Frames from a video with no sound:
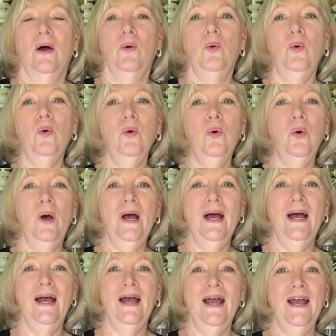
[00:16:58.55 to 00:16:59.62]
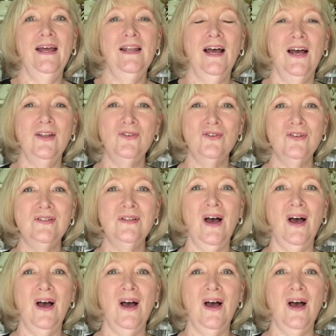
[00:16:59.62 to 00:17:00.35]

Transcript: Whew, $800.